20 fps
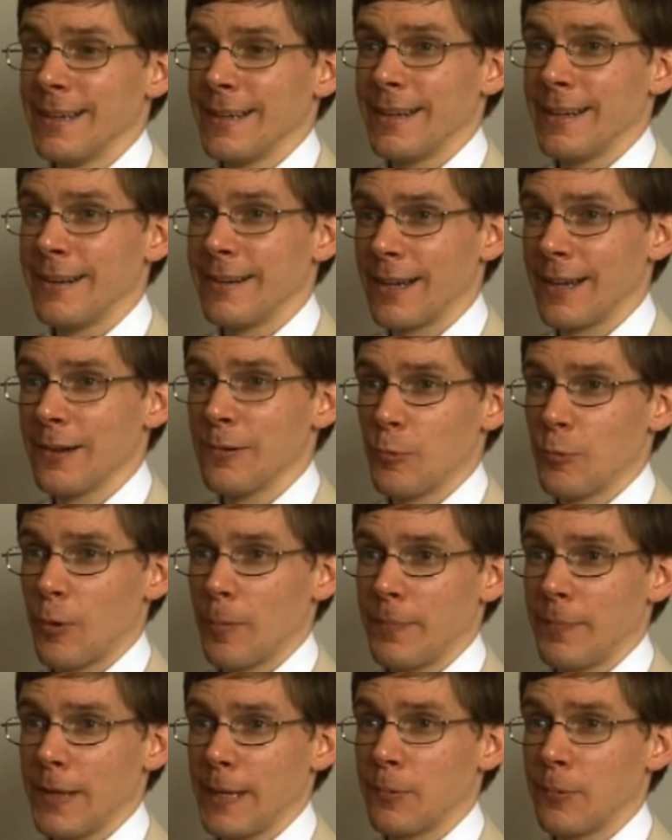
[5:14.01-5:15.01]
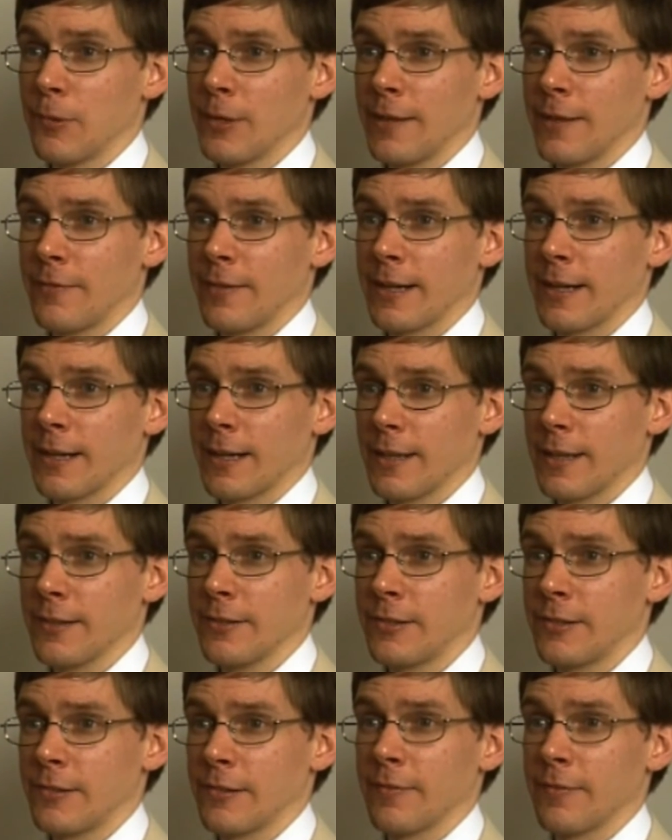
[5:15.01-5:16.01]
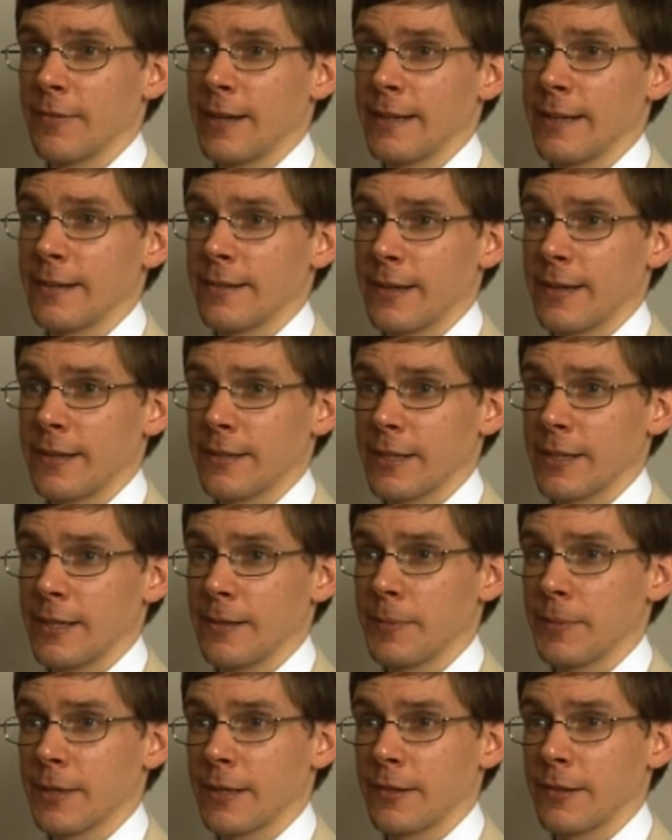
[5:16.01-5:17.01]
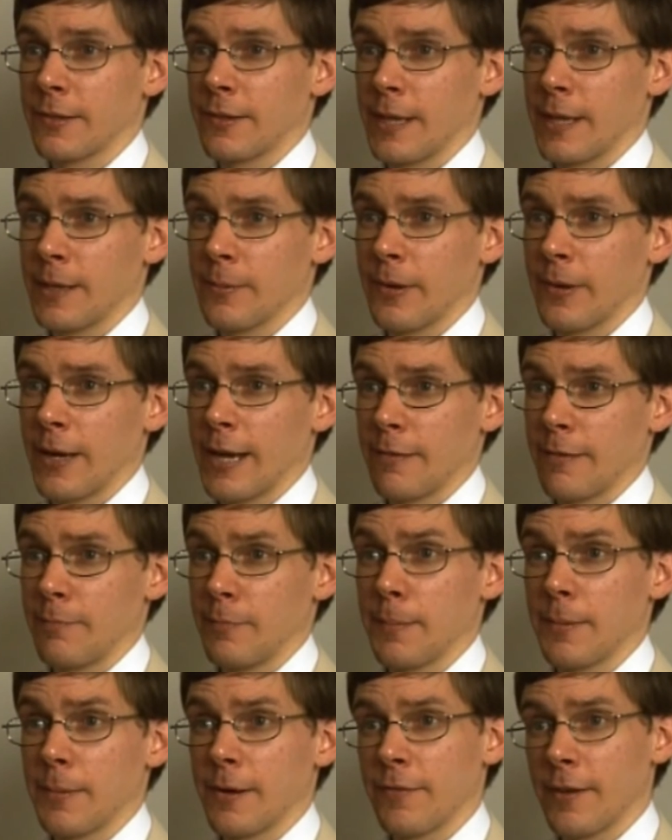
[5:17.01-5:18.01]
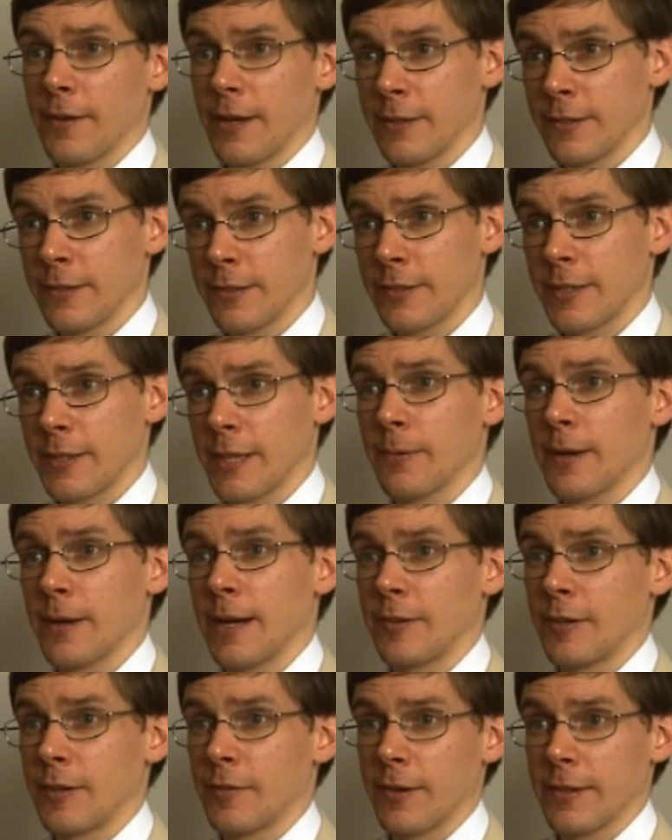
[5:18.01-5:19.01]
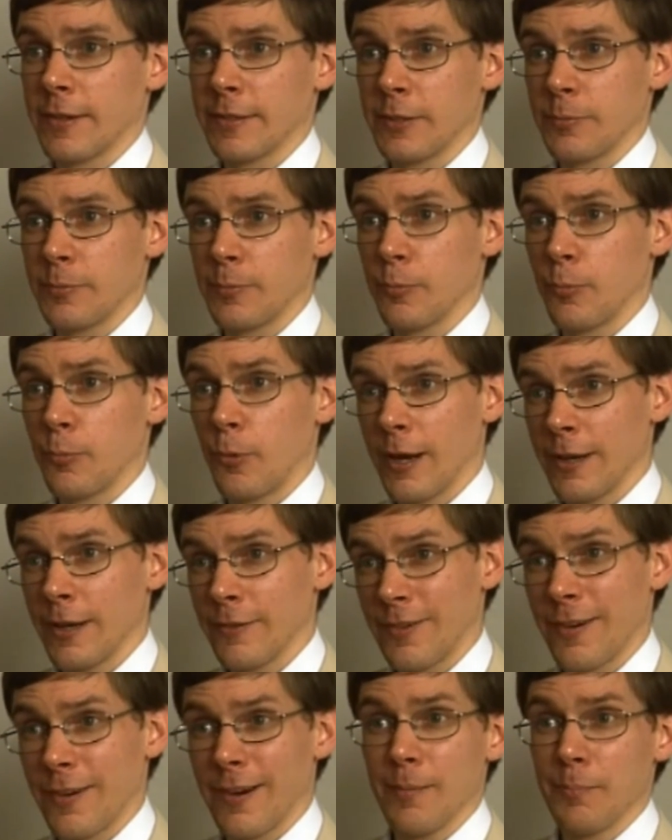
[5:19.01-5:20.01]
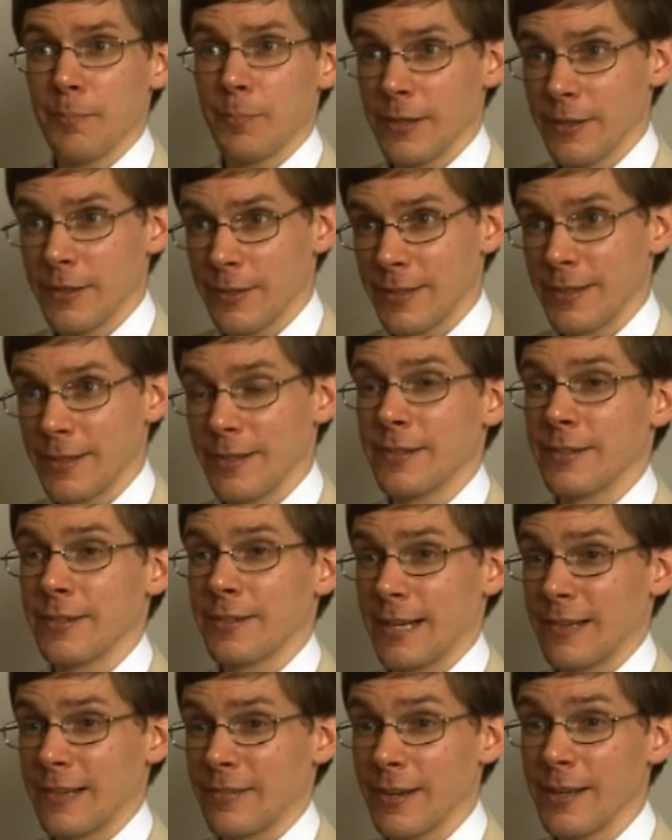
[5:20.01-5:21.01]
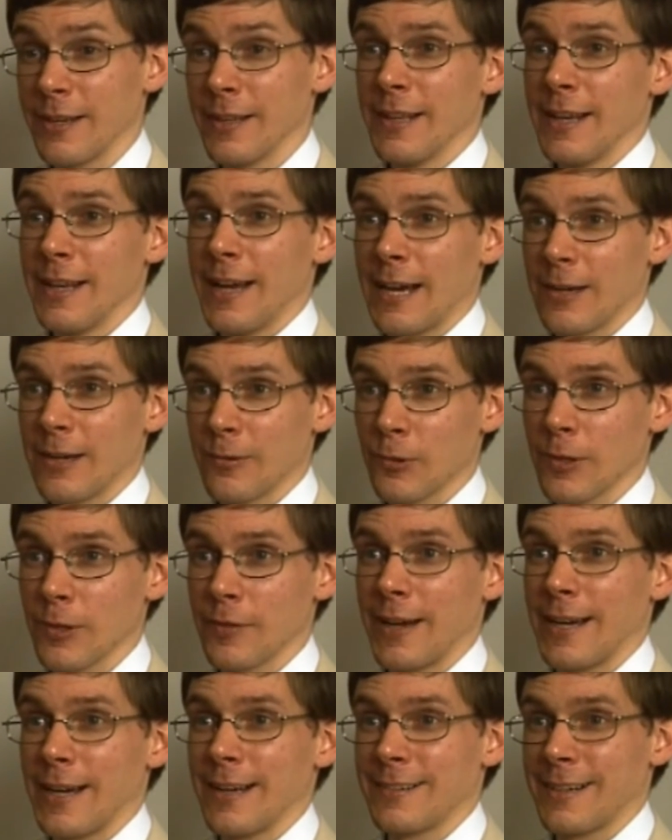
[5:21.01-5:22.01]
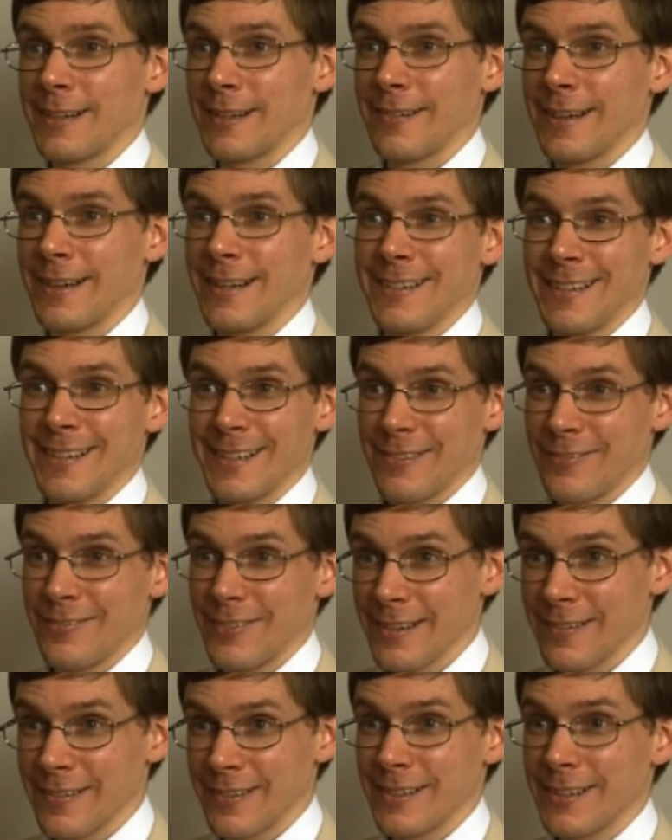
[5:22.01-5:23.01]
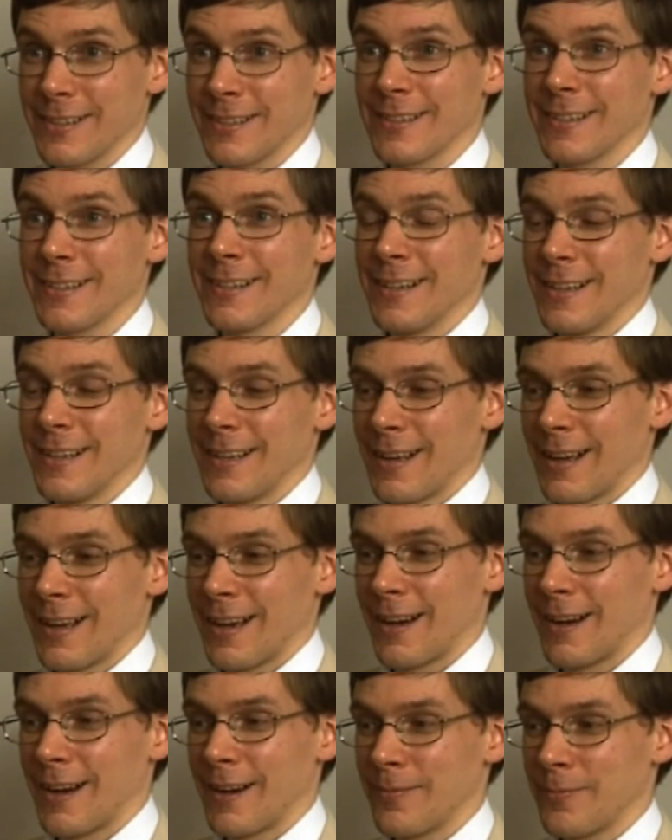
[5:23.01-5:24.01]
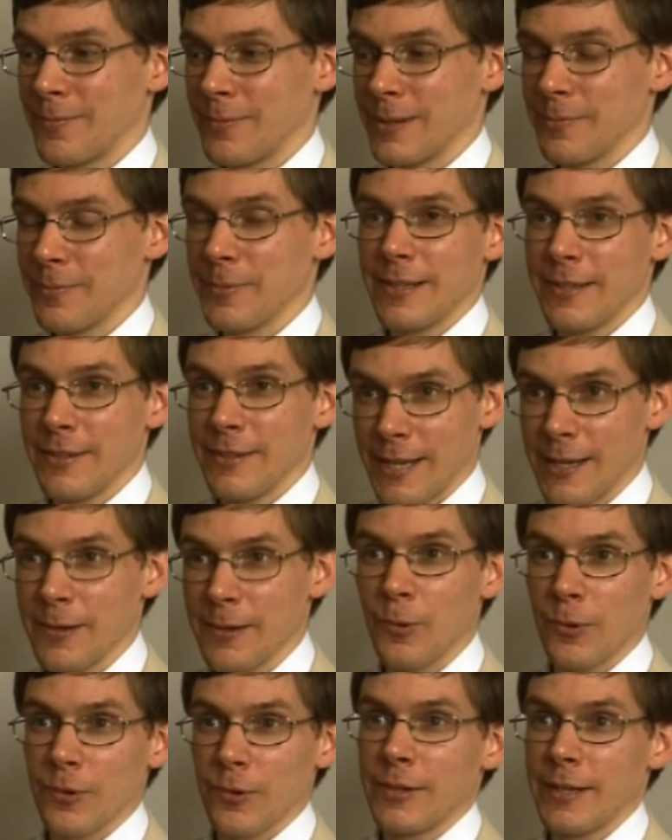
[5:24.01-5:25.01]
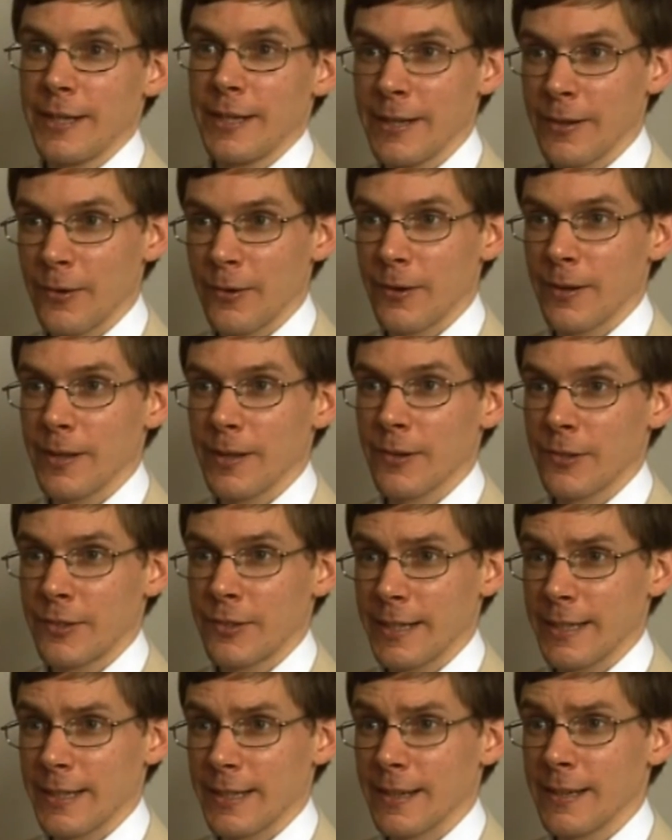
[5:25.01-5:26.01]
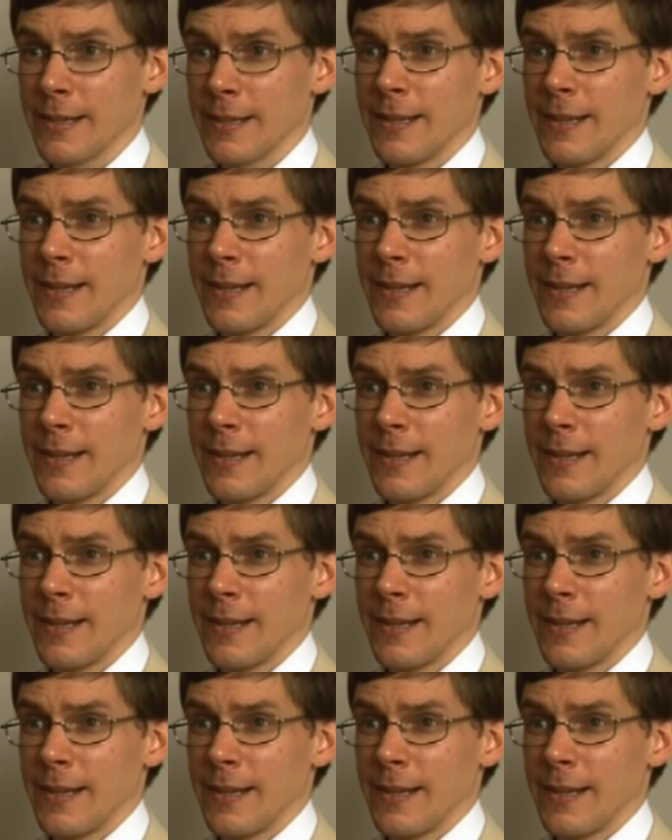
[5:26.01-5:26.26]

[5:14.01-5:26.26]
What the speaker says: You don't want people living close to a radio telescope because they will have mobile phones, they will have devices with Wi-Fi, Bluetooth, etc. And all of that generates interference, which you don't want in your signal.